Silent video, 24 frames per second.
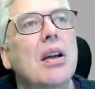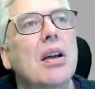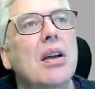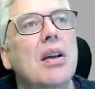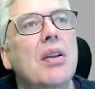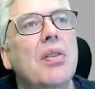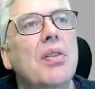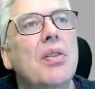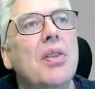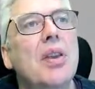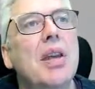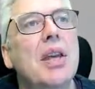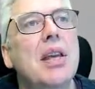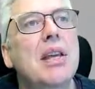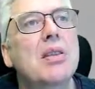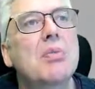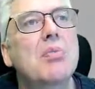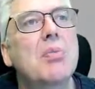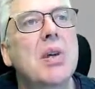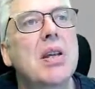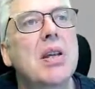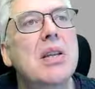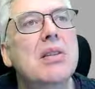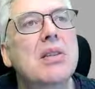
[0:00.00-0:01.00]
This
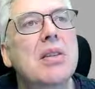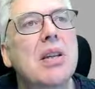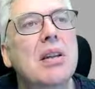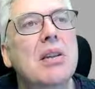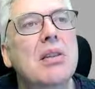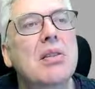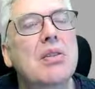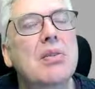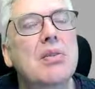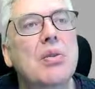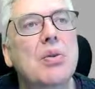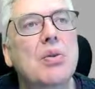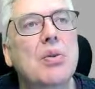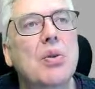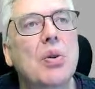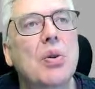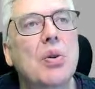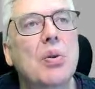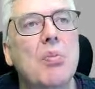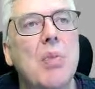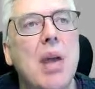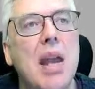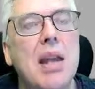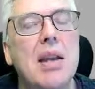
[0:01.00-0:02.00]
means that you
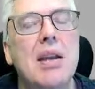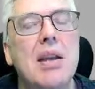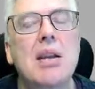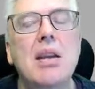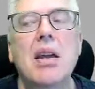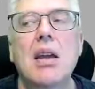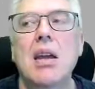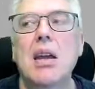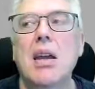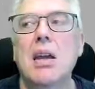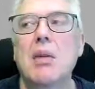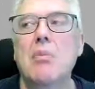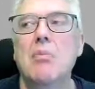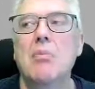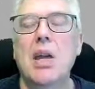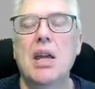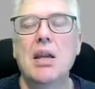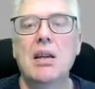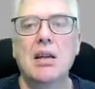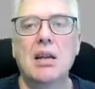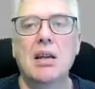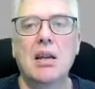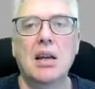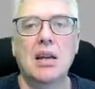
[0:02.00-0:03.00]
can make
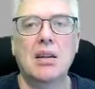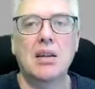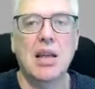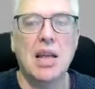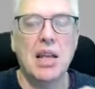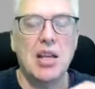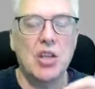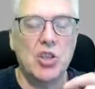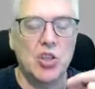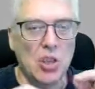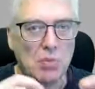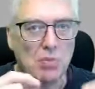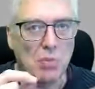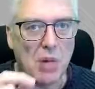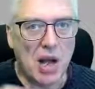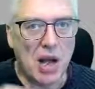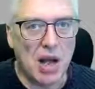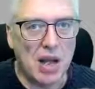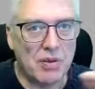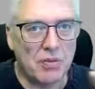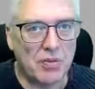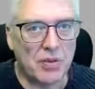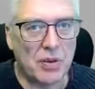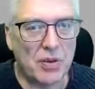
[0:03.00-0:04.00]
an
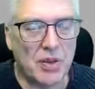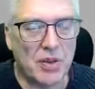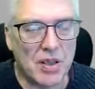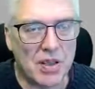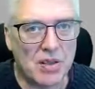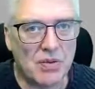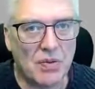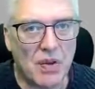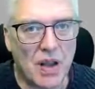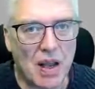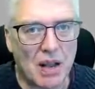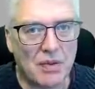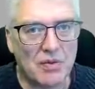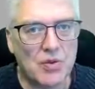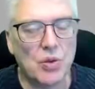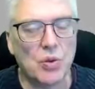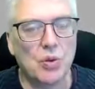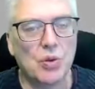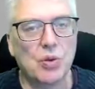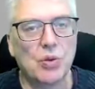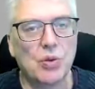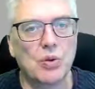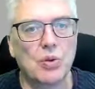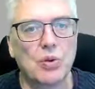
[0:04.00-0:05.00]
HMI for this valve, so you
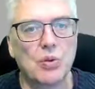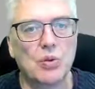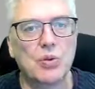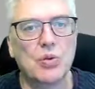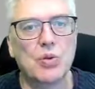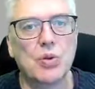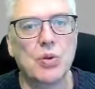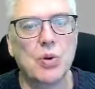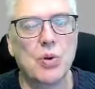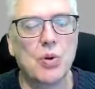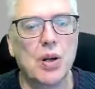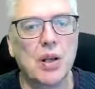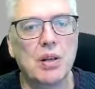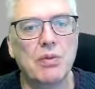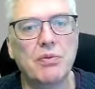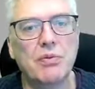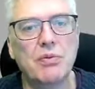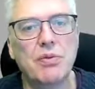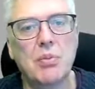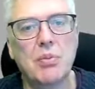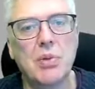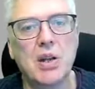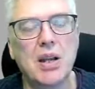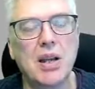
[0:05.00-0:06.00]
can control it
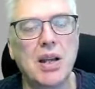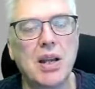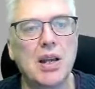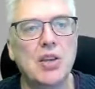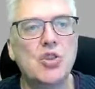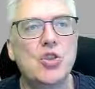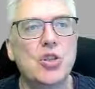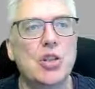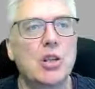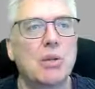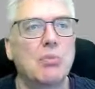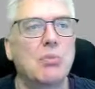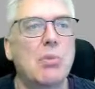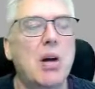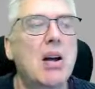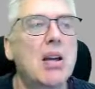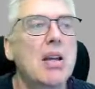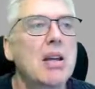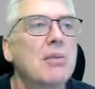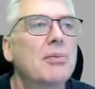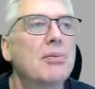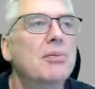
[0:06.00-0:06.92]
from an HMI